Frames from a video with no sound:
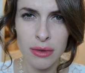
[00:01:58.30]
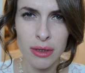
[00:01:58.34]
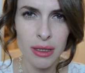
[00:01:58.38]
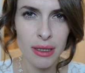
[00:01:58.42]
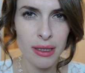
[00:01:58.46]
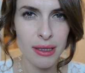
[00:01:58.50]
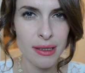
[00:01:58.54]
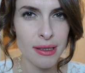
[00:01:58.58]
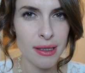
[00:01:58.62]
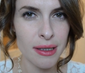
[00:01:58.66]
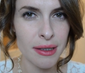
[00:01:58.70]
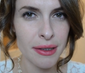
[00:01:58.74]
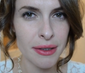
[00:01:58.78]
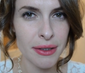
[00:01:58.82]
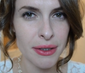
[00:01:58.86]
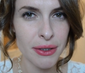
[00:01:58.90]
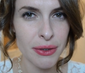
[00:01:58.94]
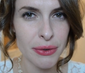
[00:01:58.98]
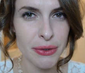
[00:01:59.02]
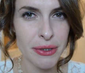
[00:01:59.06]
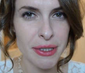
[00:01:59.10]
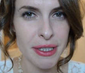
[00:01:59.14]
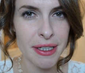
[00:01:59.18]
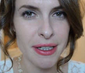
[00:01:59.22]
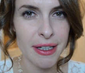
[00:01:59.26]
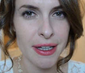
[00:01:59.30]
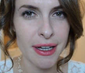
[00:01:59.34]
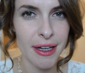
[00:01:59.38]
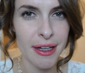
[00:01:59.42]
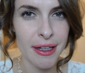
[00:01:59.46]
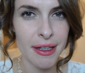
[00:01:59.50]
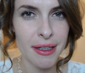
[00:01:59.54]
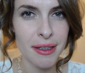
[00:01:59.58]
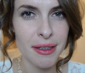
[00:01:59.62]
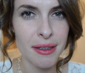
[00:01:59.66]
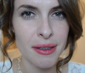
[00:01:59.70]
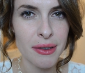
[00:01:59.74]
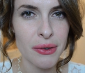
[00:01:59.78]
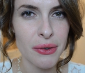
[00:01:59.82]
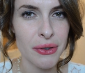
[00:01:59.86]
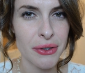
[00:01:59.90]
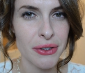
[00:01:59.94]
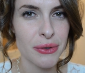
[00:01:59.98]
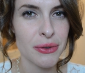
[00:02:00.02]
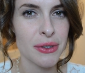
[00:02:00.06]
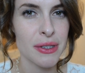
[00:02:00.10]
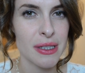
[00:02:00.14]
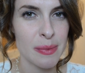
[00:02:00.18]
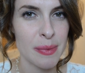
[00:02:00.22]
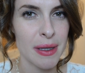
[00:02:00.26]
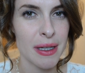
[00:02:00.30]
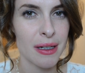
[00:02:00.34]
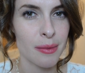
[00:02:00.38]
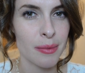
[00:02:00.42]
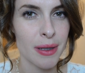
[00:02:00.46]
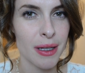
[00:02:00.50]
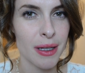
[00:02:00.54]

Is it a UTI? Or are you just being a